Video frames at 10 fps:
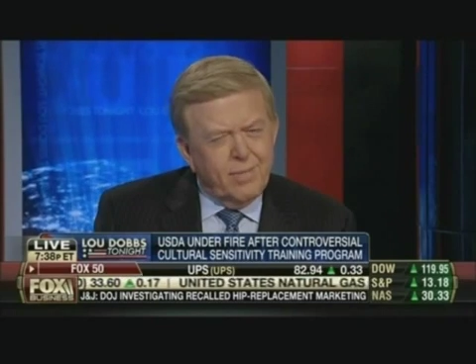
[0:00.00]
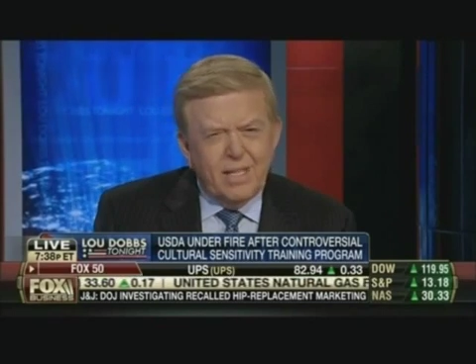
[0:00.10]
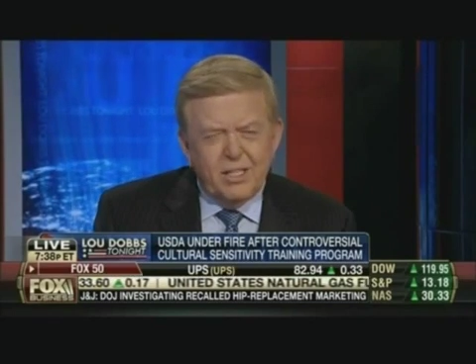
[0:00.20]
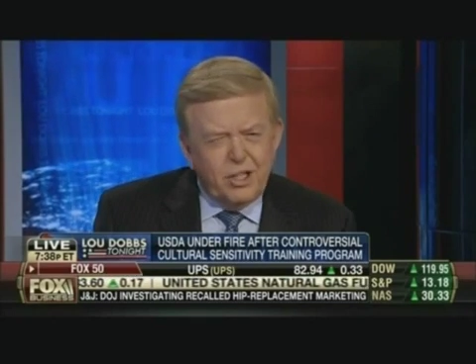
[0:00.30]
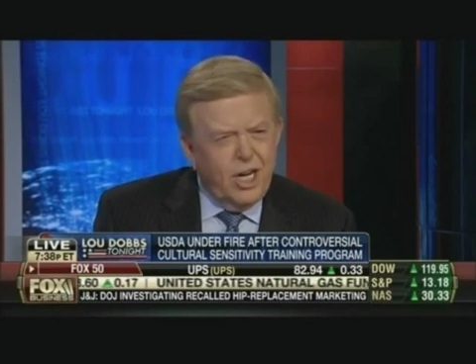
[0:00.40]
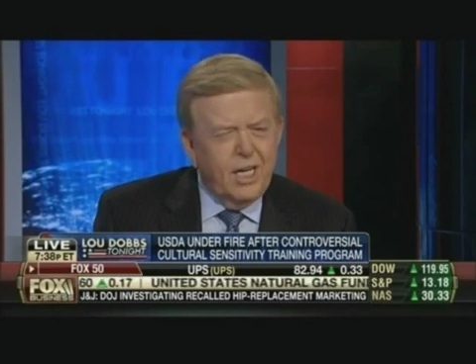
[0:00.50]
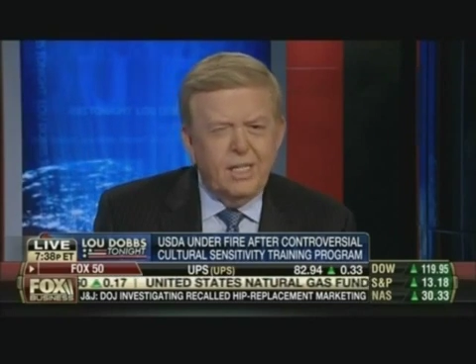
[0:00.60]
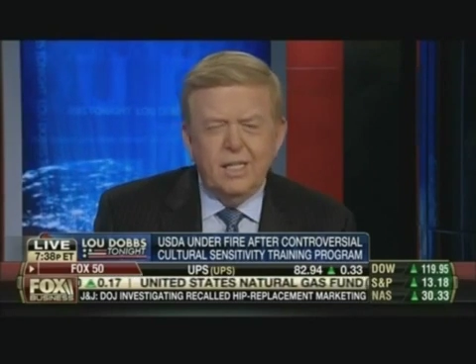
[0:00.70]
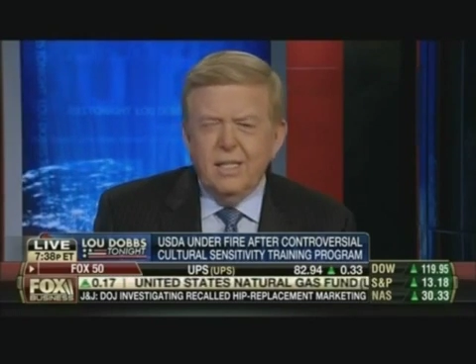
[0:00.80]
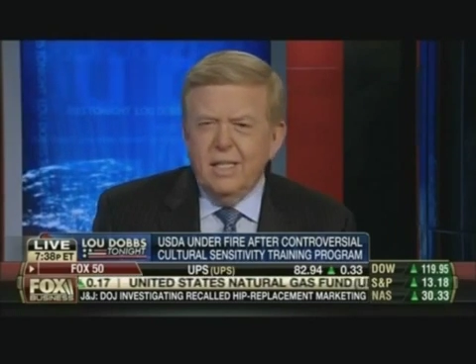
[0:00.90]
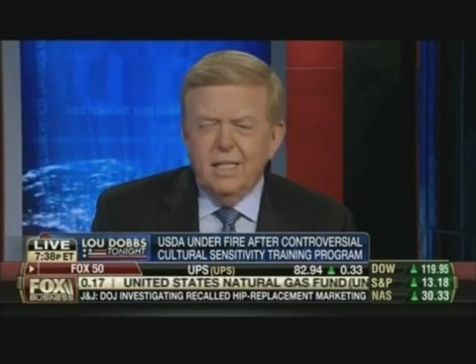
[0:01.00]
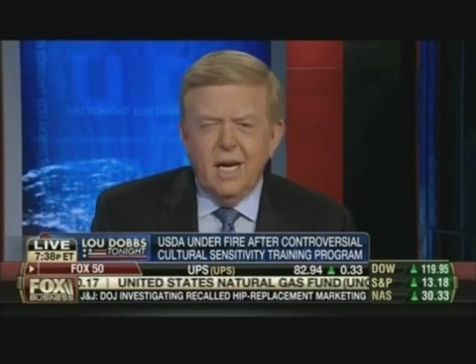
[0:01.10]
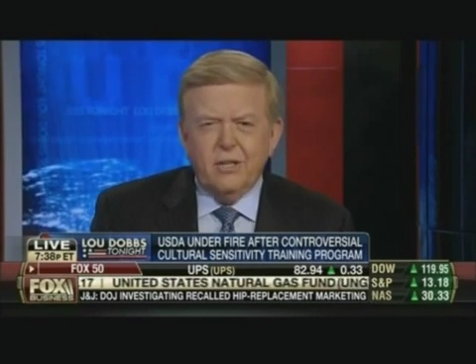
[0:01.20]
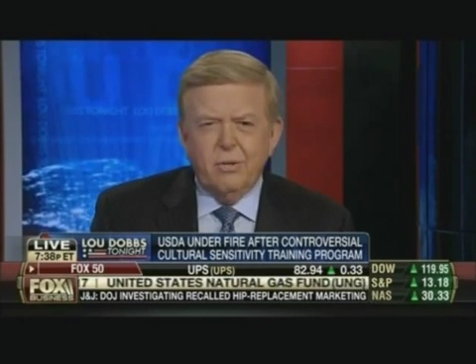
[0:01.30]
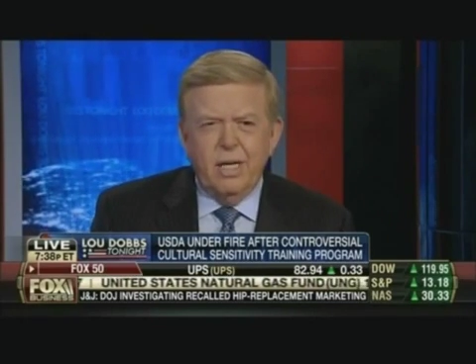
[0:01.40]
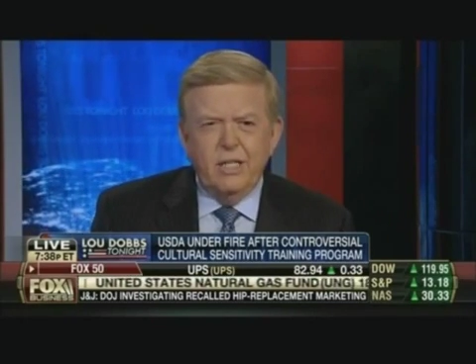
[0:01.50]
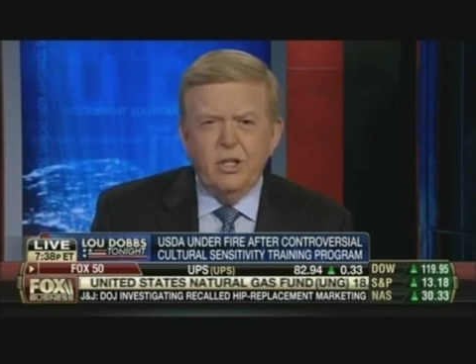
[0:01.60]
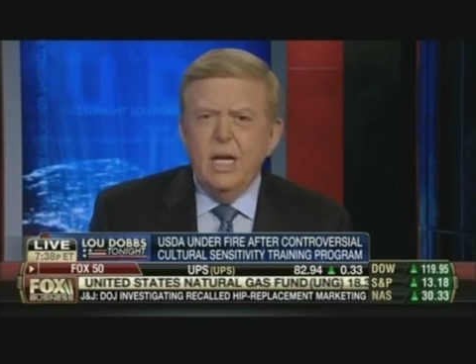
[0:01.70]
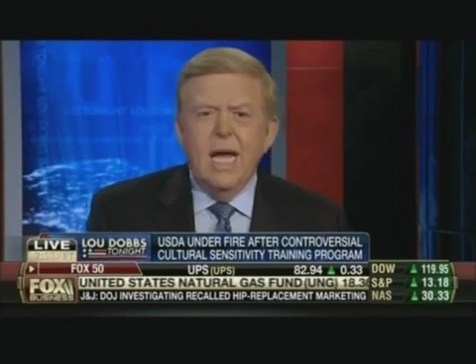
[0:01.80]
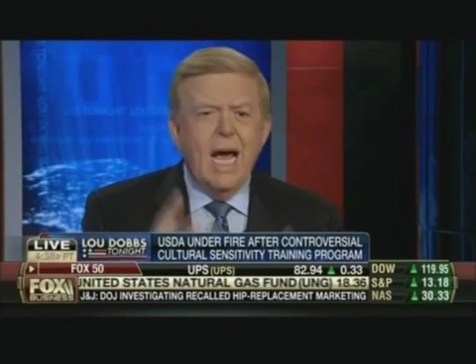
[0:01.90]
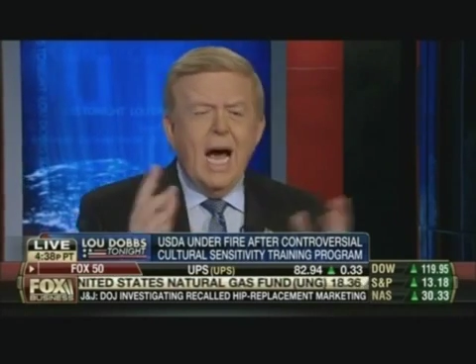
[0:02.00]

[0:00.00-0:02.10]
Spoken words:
the chanting, the indoctrination.